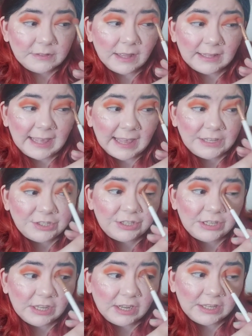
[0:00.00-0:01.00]

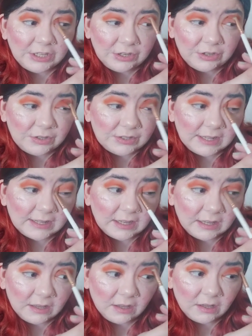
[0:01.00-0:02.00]
occasionally I use like
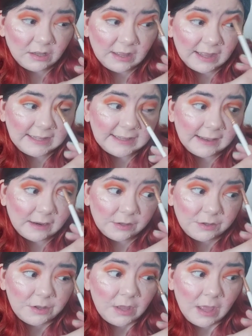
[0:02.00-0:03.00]
a
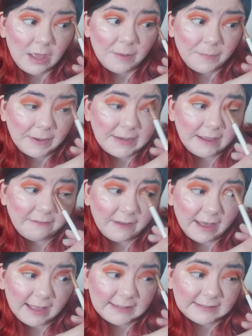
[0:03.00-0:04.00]
yellow, but
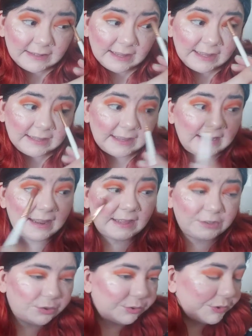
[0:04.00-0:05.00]
never as like an
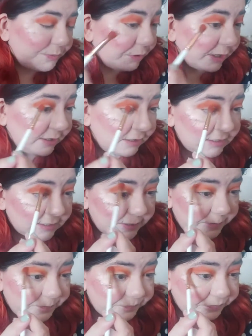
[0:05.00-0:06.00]
actual spring
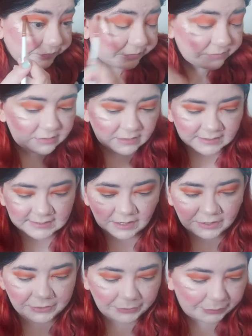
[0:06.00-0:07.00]
look.
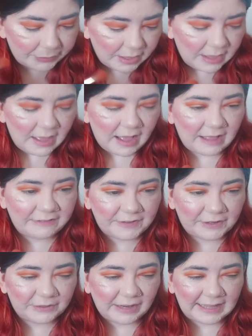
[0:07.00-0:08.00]
So I
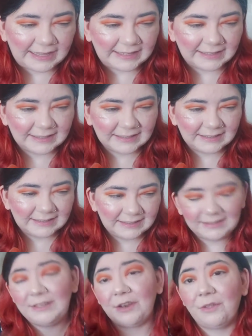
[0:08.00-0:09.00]
felt like,
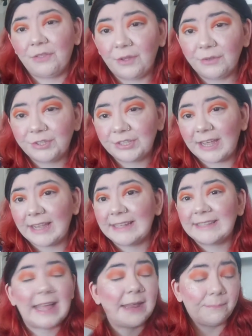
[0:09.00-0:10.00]
you know, those
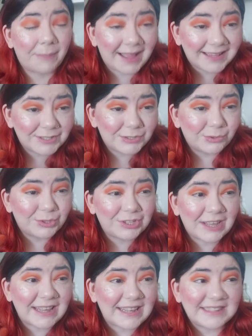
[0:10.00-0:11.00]
shades and pastel
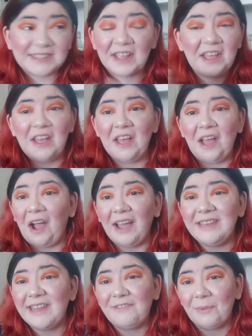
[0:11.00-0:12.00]
shades, I
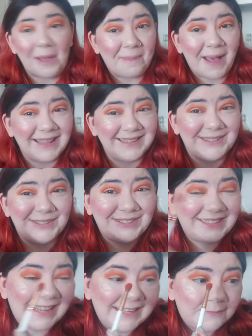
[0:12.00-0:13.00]
never wear pastel
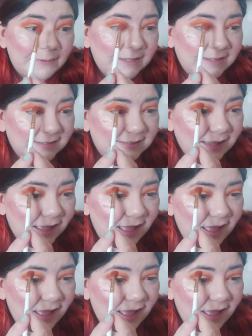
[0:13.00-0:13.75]
shades because